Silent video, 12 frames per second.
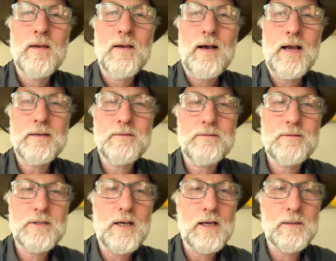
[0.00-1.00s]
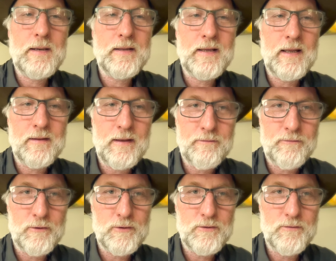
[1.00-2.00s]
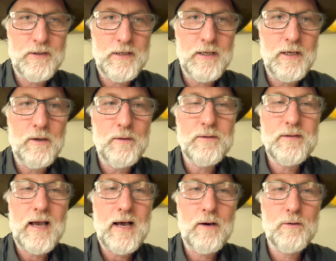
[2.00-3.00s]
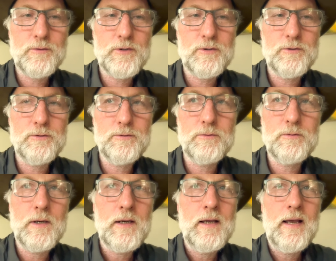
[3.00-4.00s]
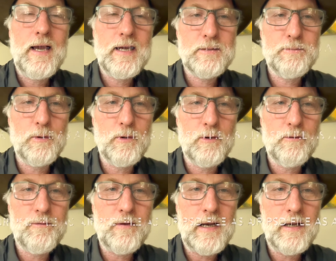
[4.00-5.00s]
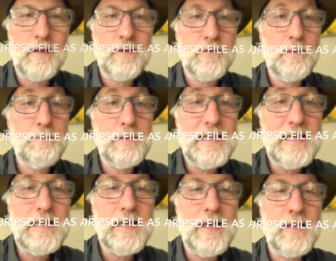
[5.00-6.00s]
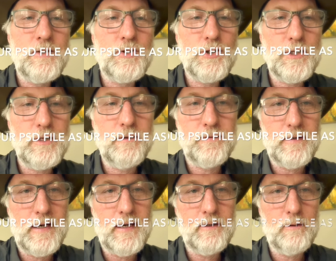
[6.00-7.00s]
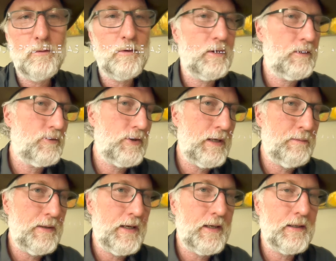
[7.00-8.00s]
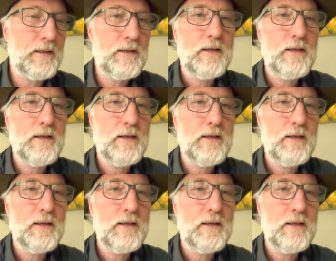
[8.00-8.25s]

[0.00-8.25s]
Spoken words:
I talk about that in that first video, is how to export your file as a PNG file or a JPEG.